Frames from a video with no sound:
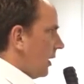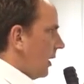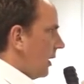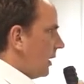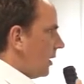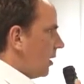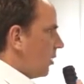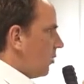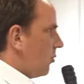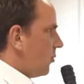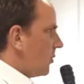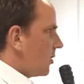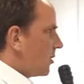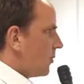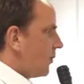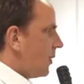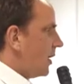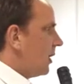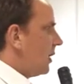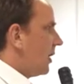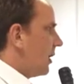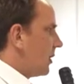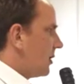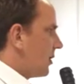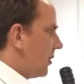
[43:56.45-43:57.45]
includes
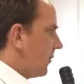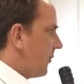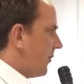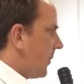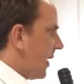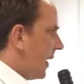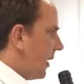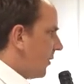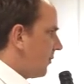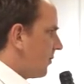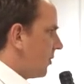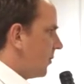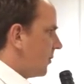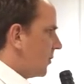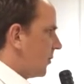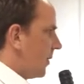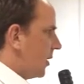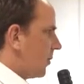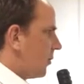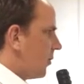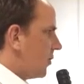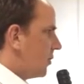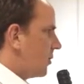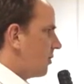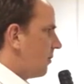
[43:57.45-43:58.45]
billions of microbes,
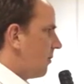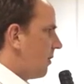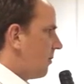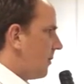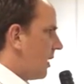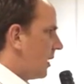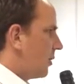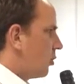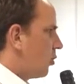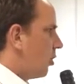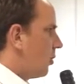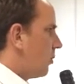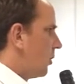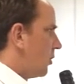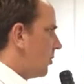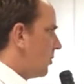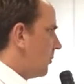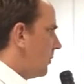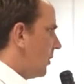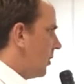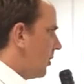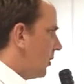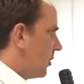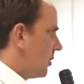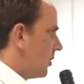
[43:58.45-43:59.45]
but most of them are dormant
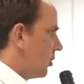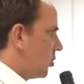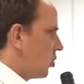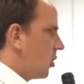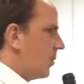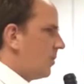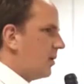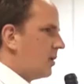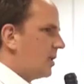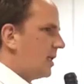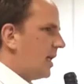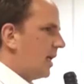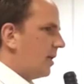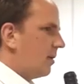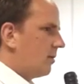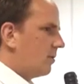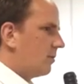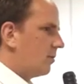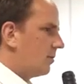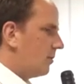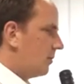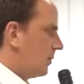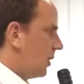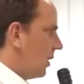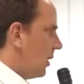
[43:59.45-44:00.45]
because the job is done.
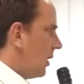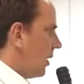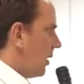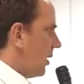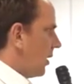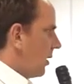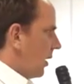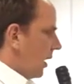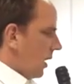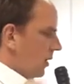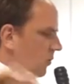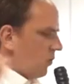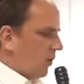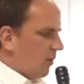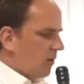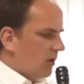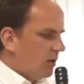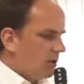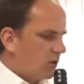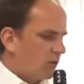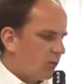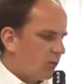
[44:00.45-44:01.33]
And with this